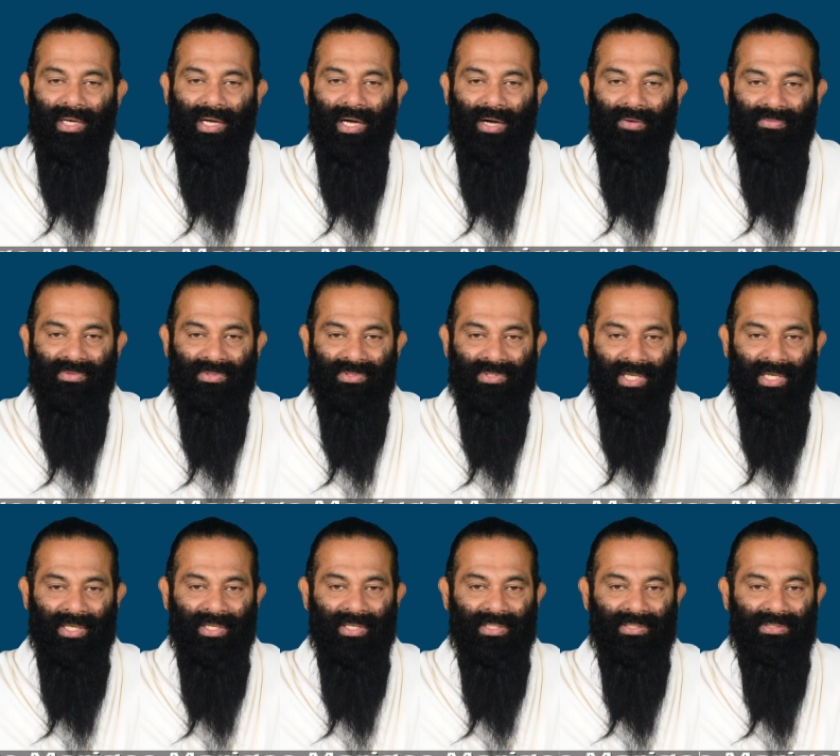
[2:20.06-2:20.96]
After
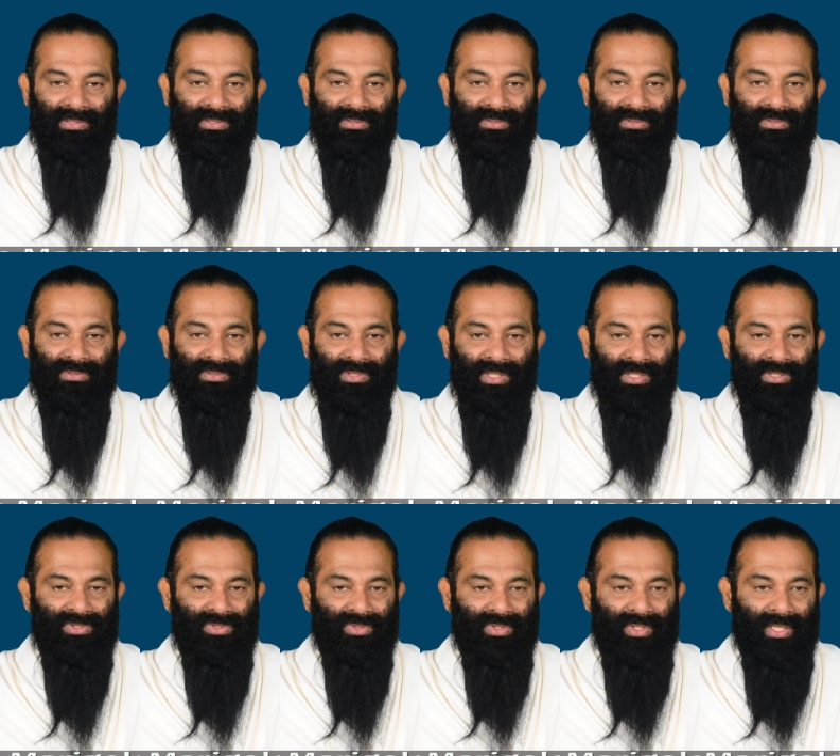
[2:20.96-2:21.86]
10 years,
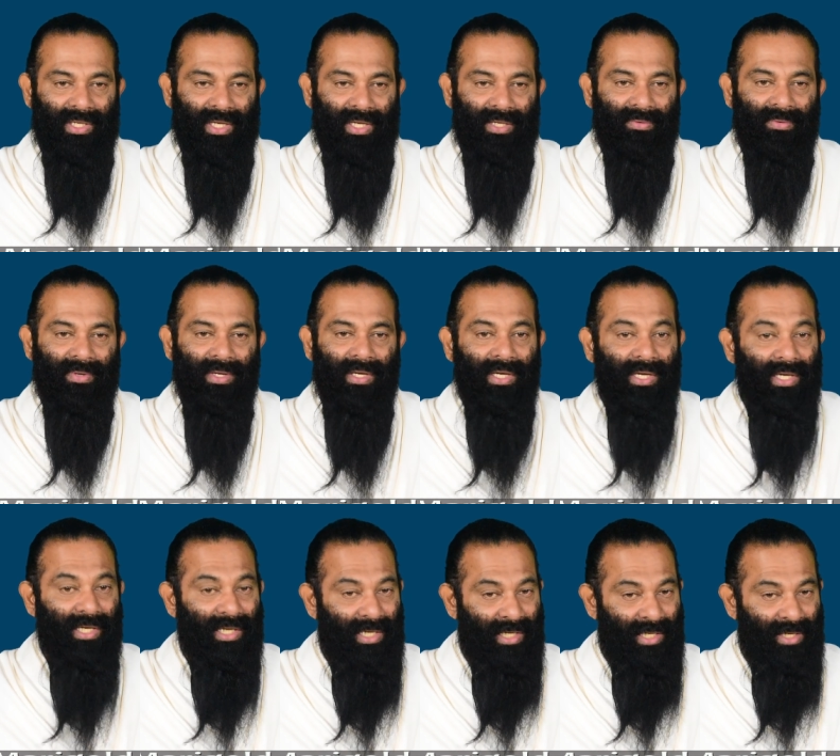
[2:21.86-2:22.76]
Tetsugen had
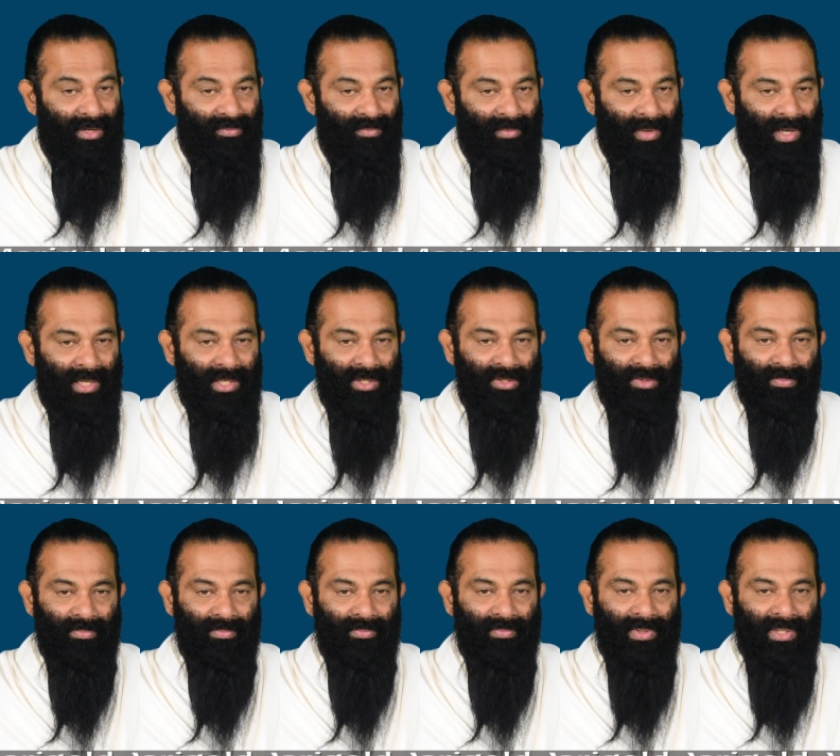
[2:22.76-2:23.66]
enough money to
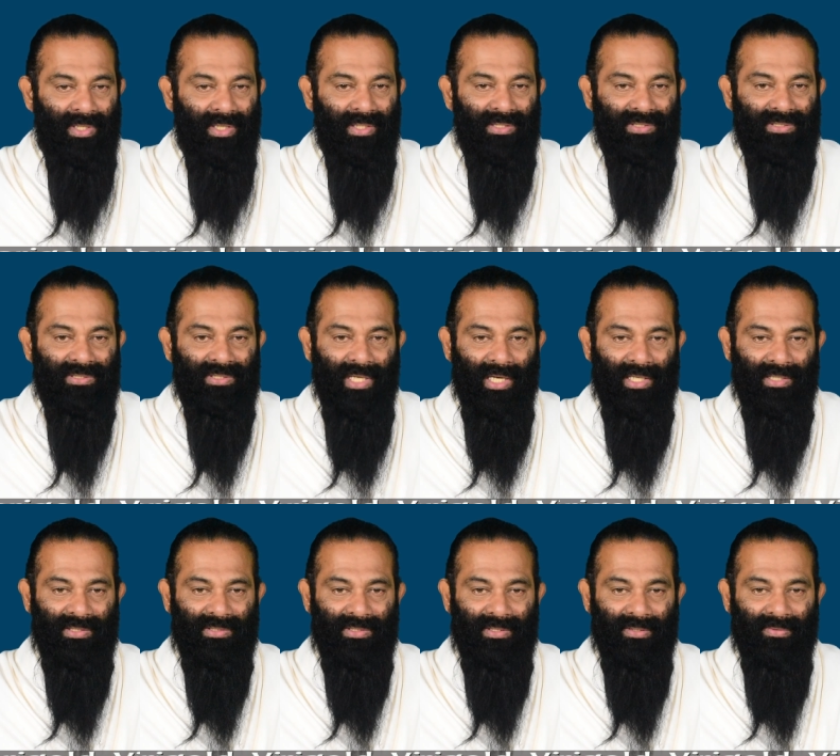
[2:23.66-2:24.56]
begin his
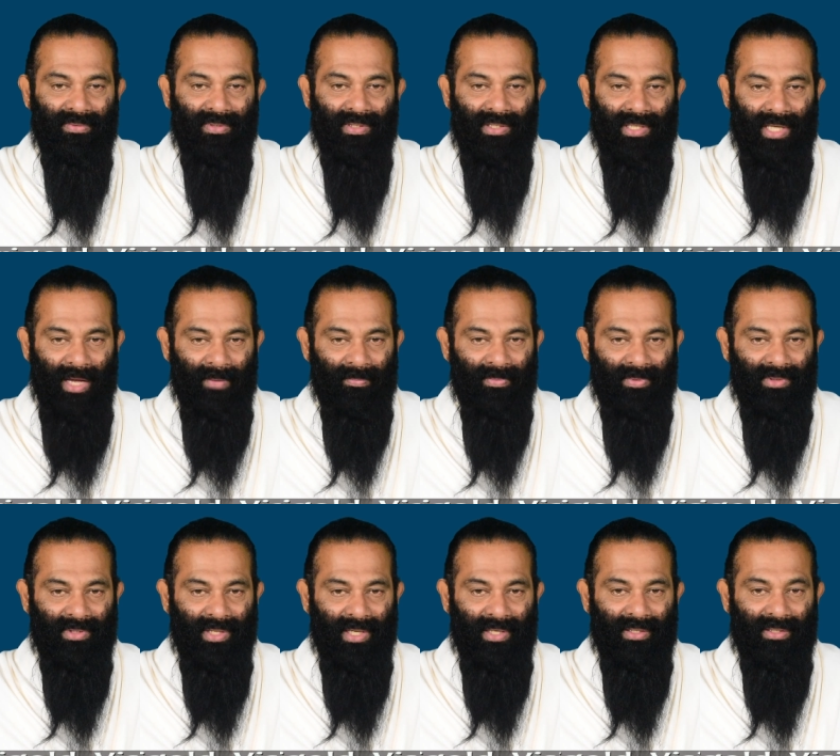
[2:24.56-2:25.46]
task. It
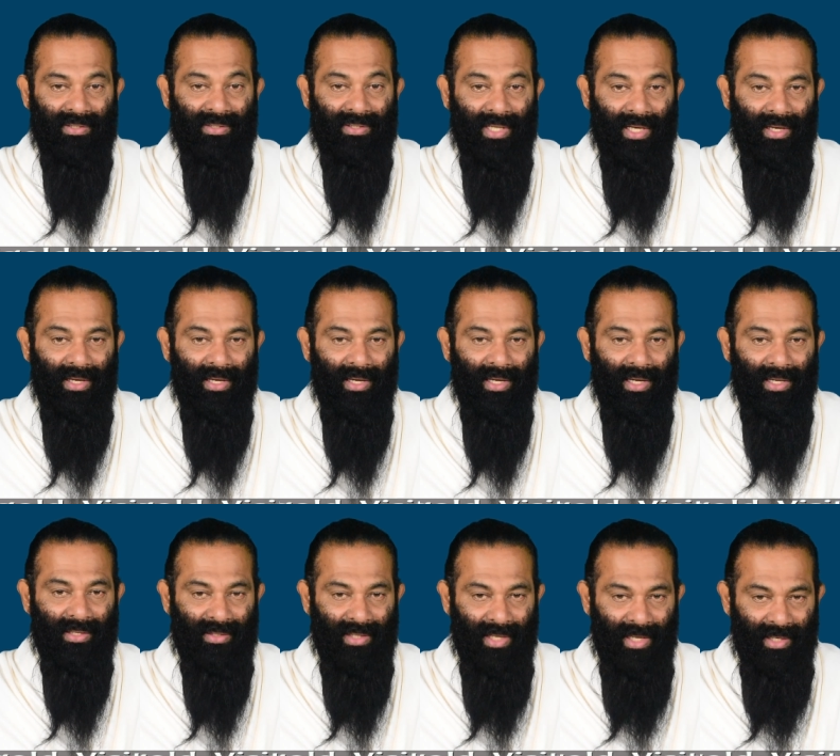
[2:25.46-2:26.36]
happened that, it, that
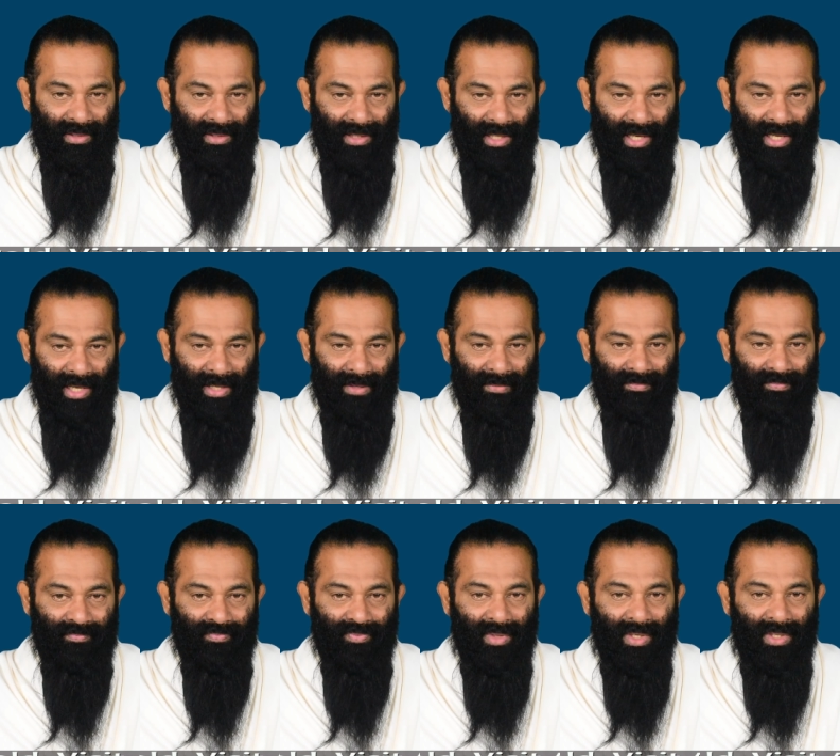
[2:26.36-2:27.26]
at that
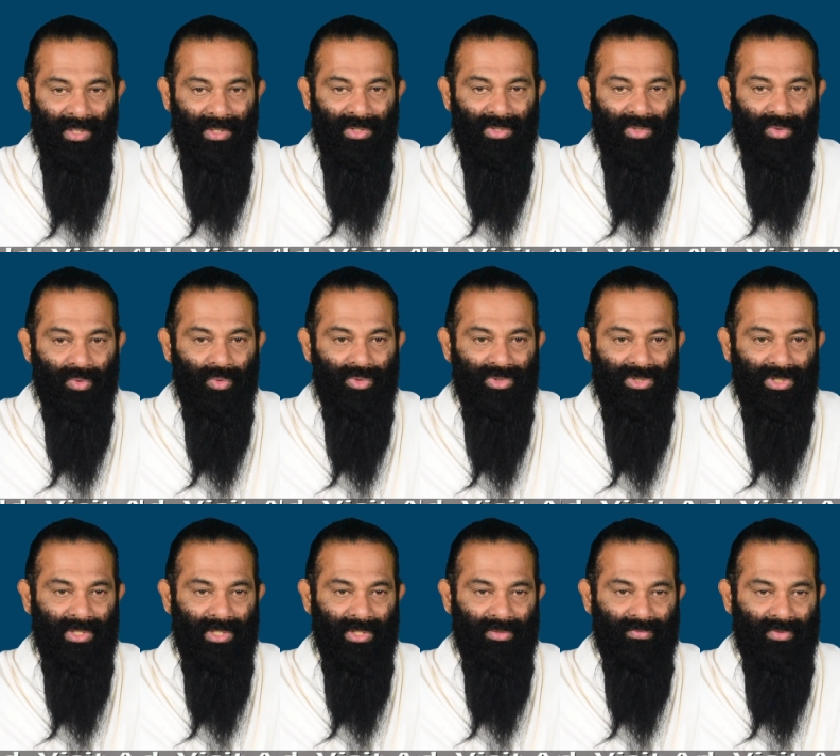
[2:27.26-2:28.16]
time, the
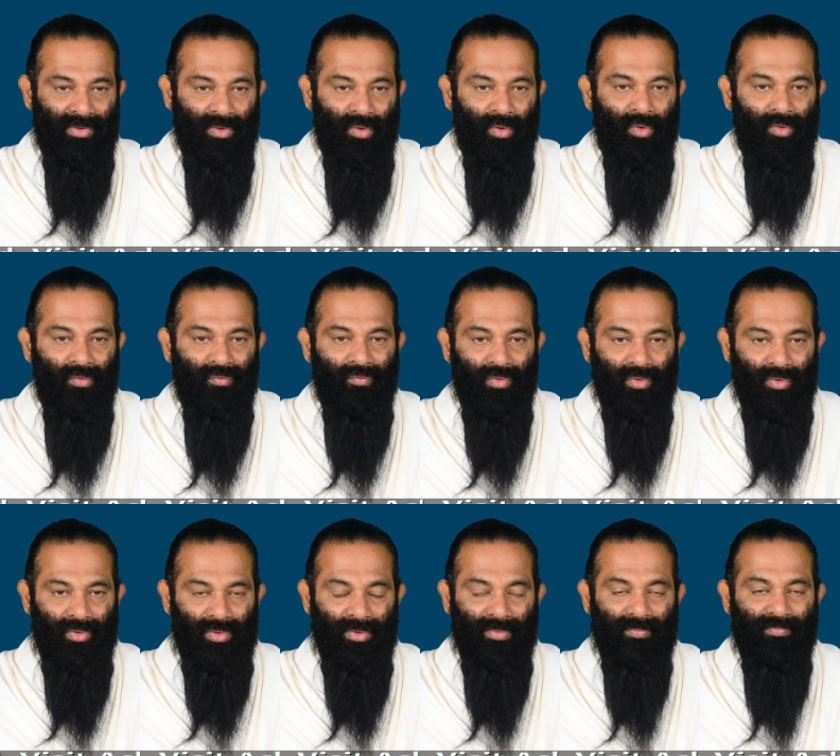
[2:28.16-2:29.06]
Uji River
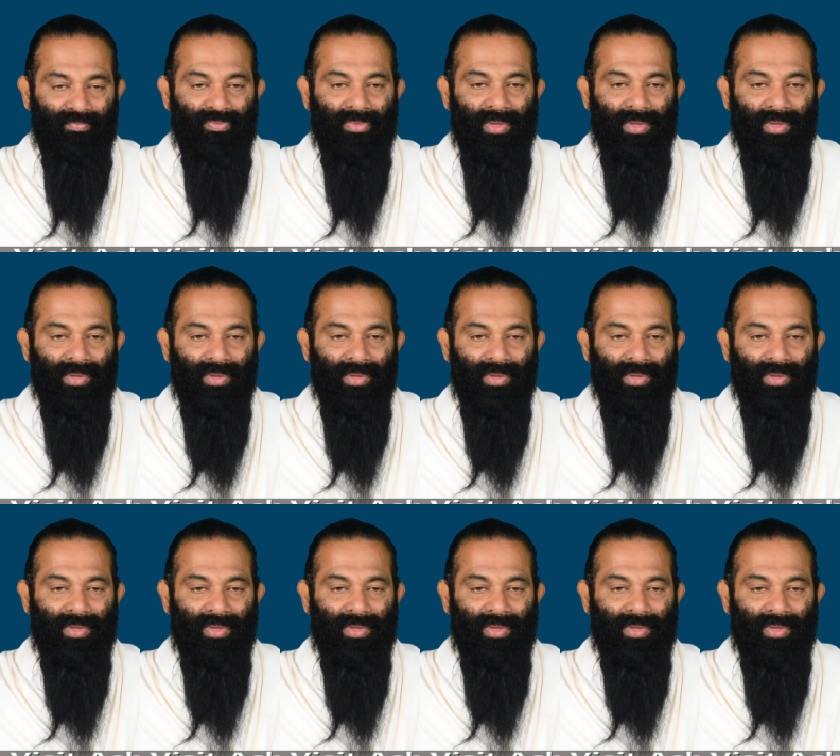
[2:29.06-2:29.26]
overflowed.